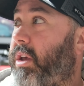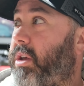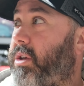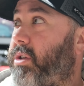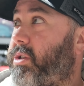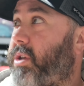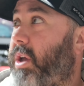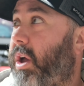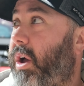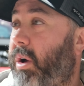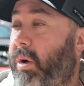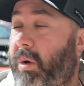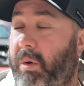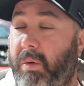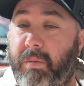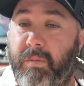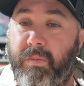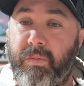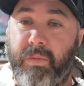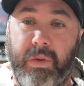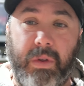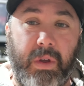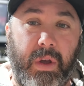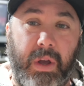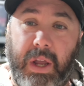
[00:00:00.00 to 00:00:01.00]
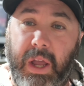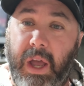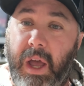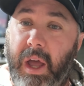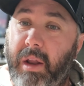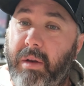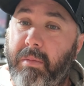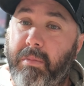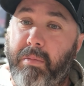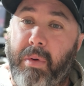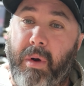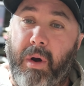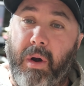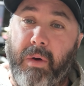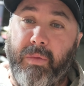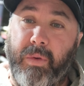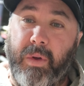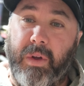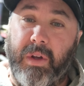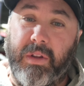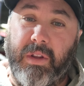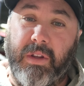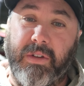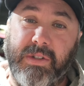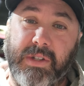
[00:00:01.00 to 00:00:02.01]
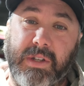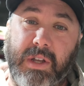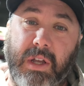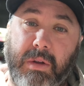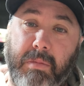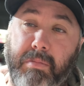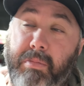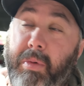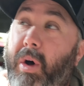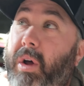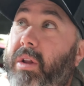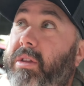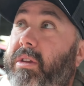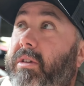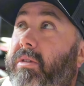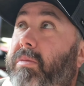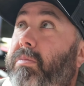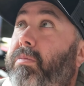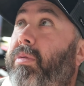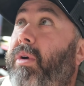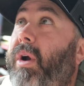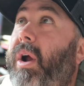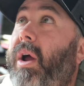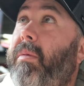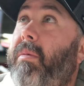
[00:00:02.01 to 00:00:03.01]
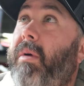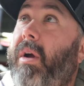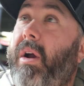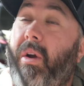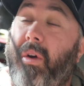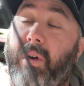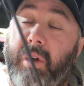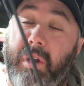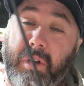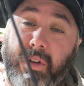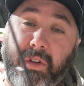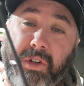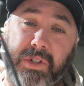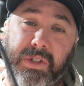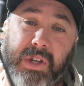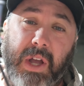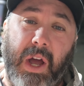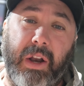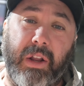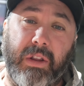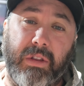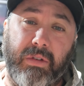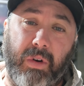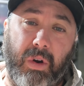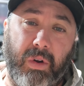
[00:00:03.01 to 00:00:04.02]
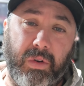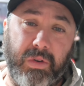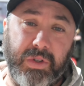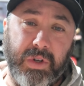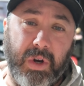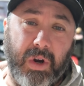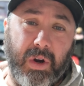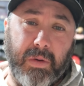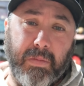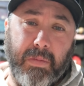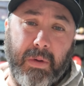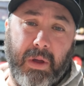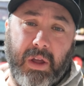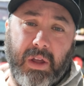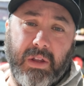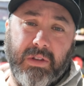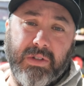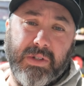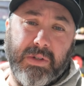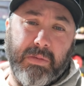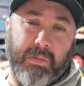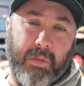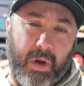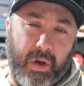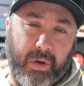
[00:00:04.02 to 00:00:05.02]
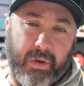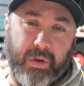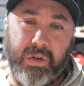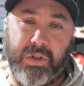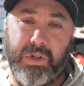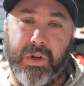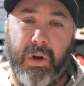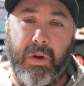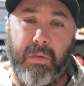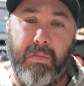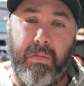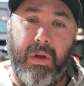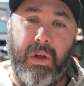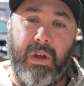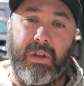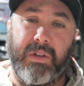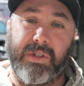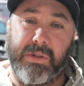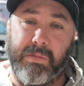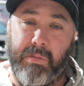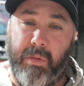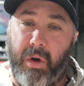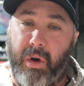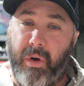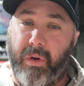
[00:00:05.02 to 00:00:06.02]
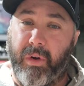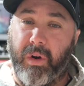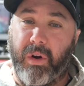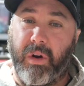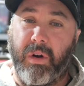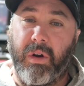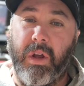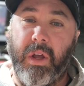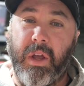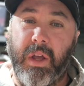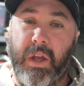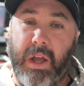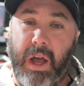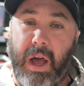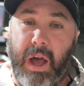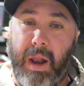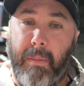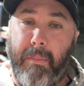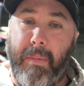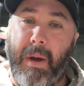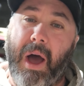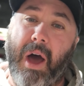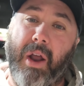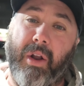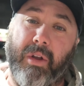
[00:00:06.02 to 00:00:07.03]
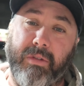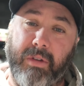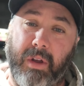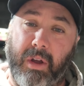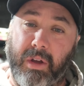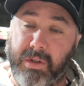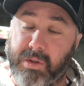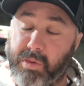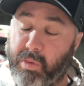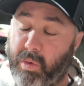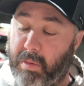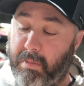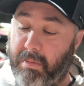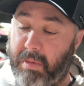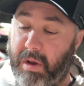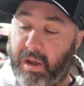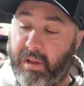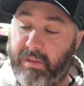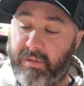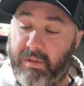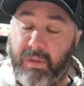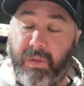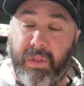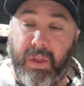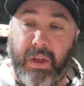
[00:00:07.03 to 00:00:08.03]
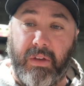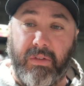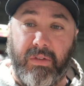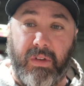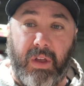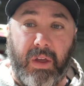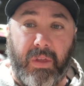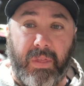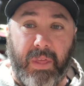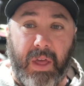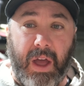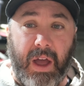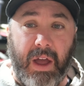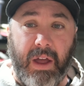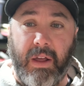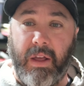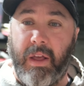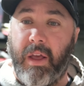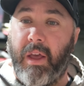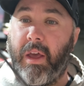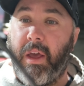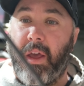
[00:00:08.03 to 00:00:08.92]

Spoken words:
So again, perfect. Bought this primarily to just kind of throw jerk baits, smaller kind of paddle tail swim baits and things like that.